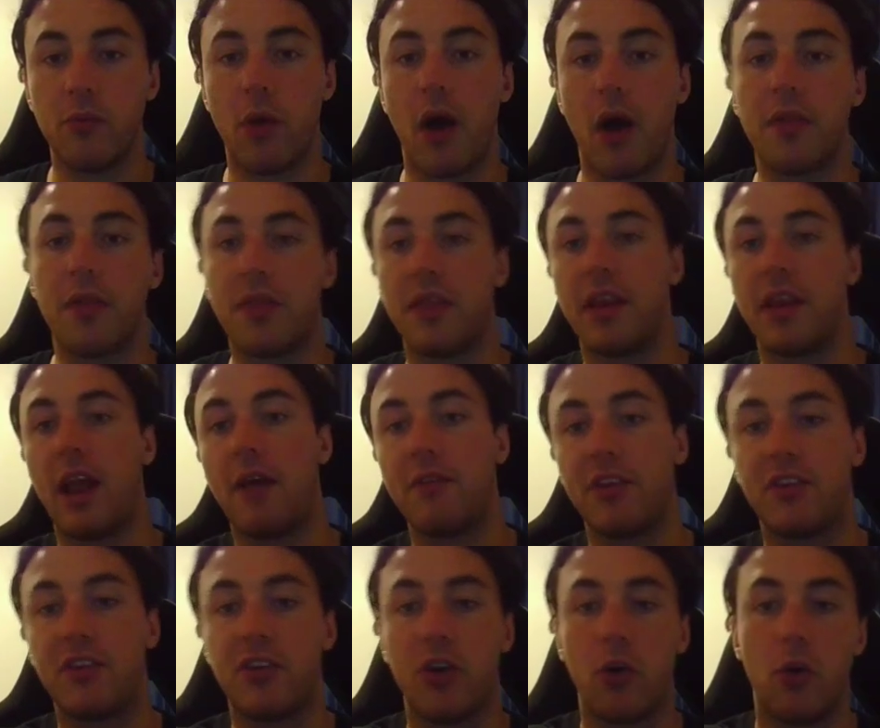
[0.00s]
rather than
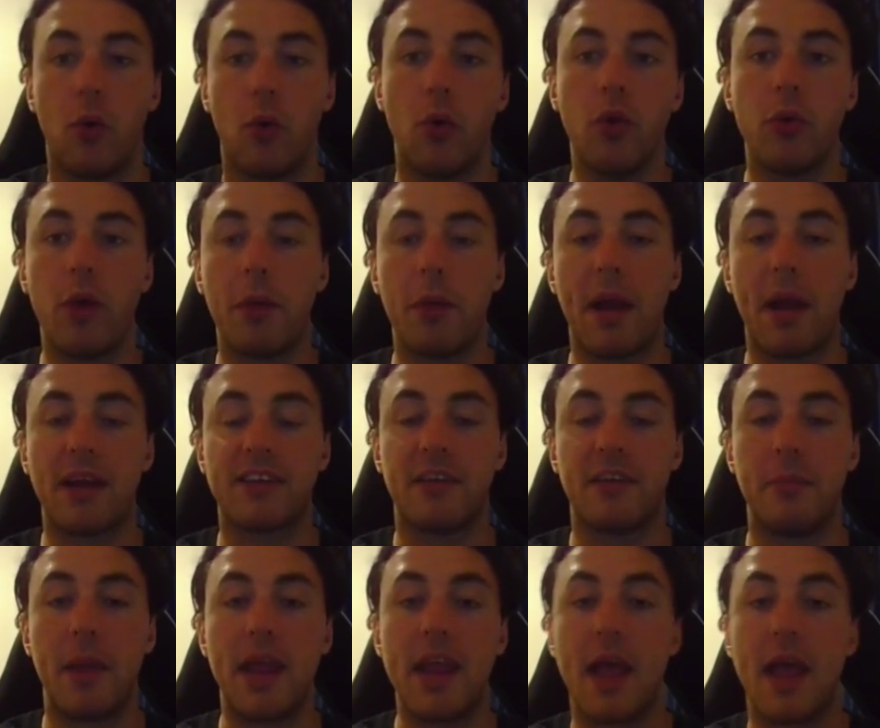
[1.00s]
having to go all the way back
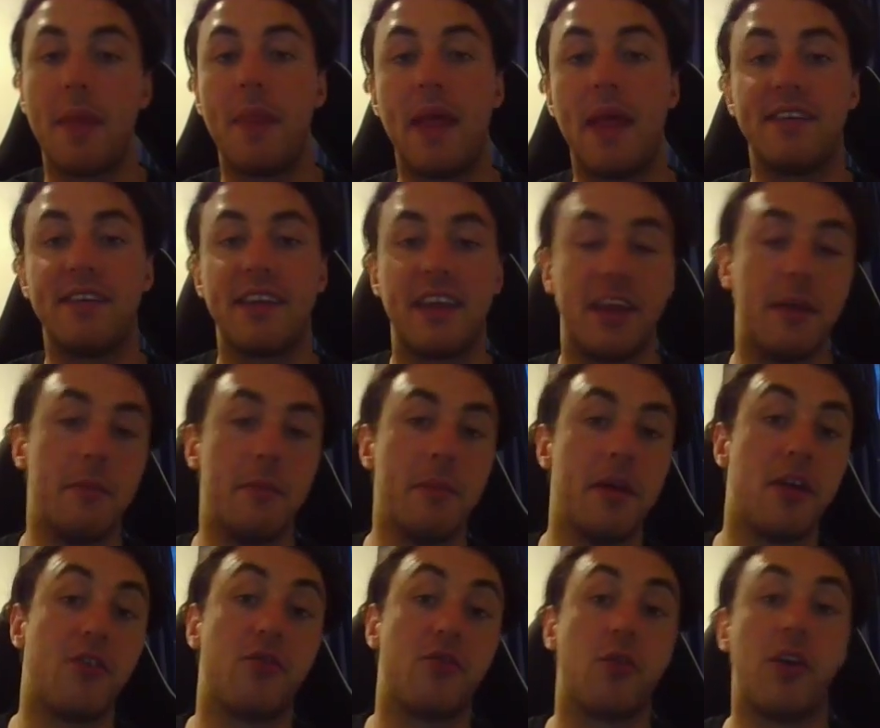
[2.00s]
to me and then to him,
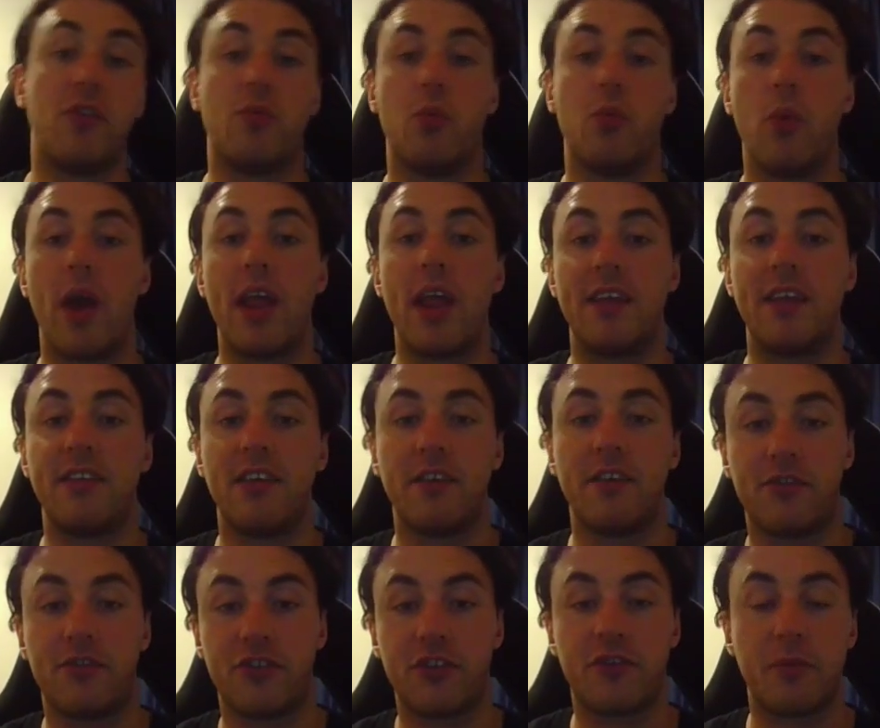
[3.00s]
it's way easier
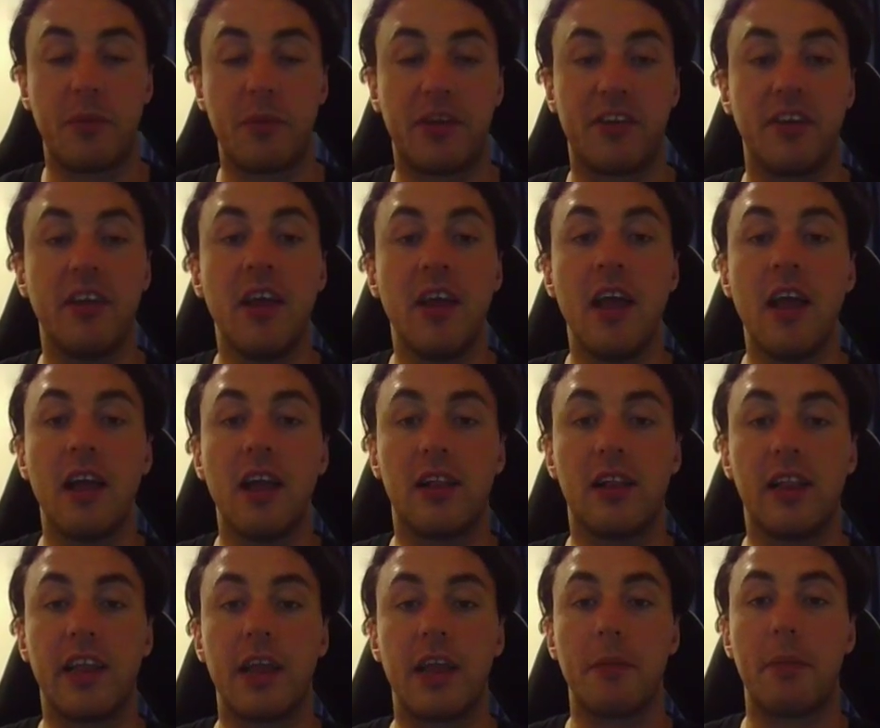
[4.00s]
just for me to
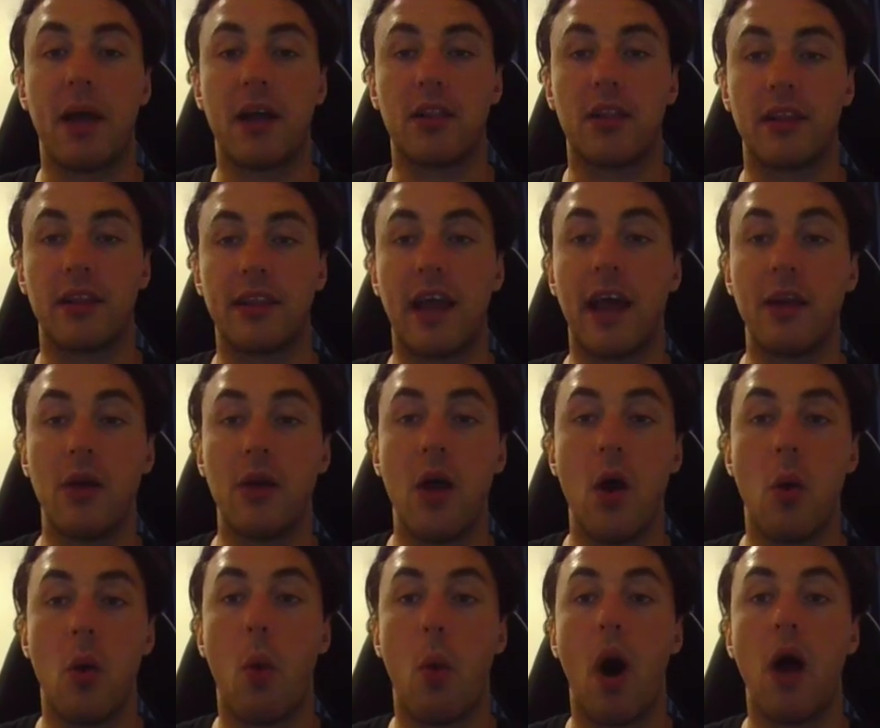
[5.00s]
click it back like that
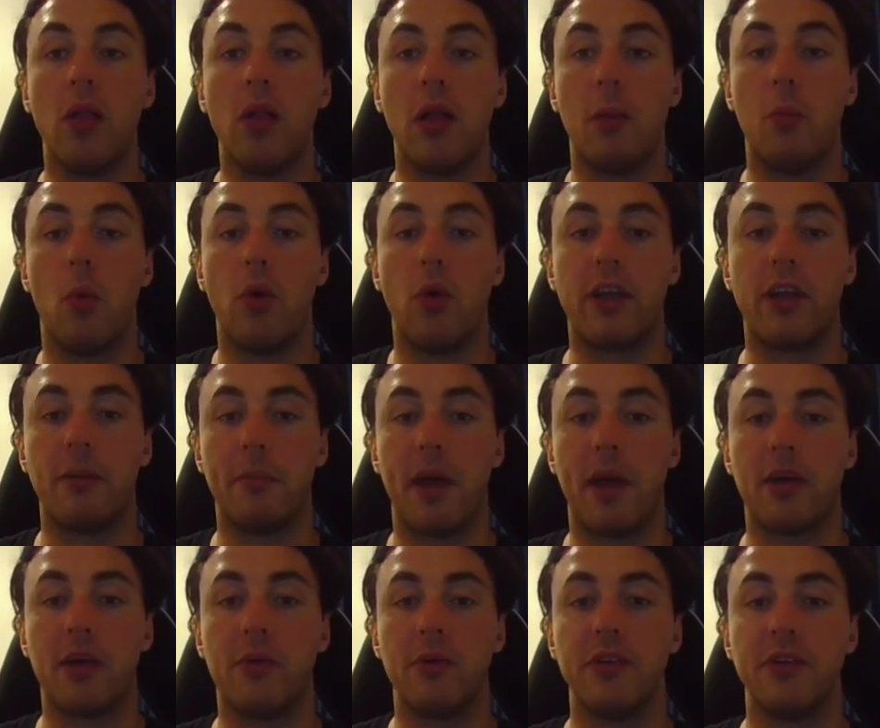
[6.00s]
while I'm walking
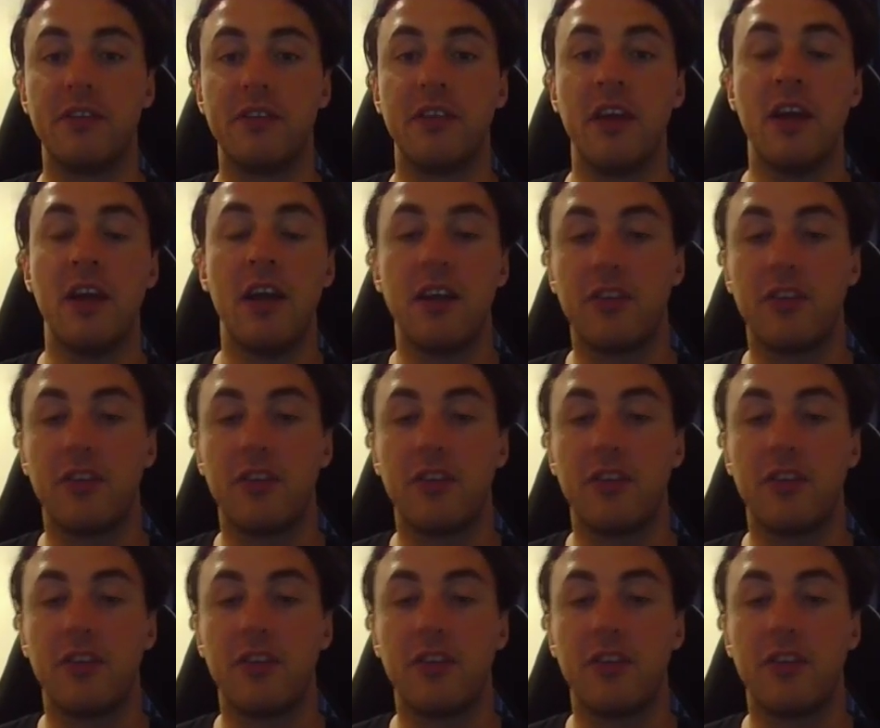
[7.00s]
backwards.